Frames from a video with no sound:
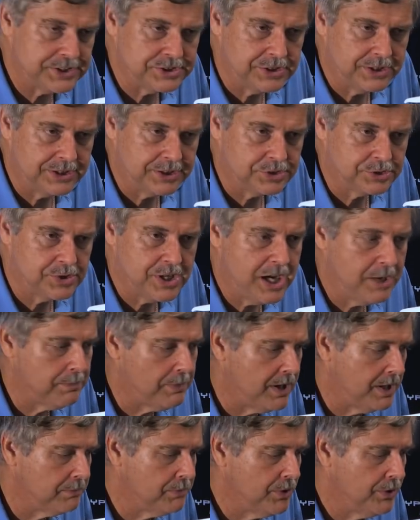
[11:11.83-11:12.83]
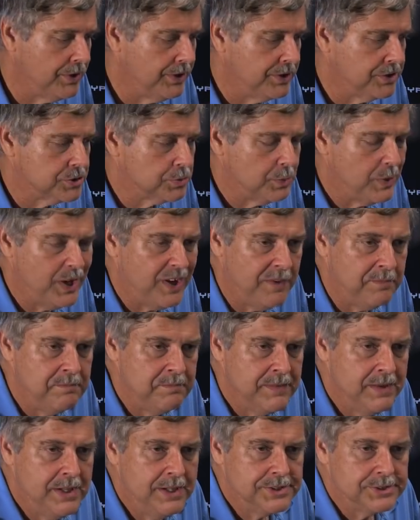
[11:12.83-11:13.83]
one has like a tripod mode in it as
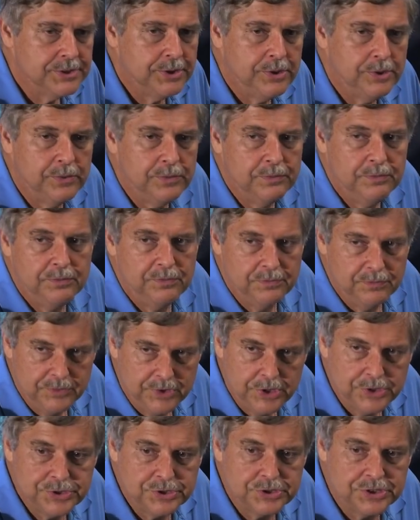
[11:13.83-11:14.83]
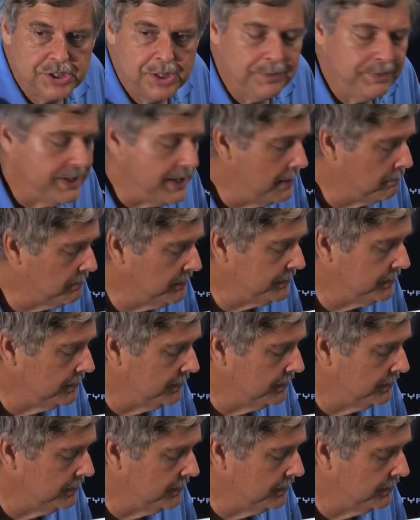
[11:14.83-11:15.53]
well. So those are some of that.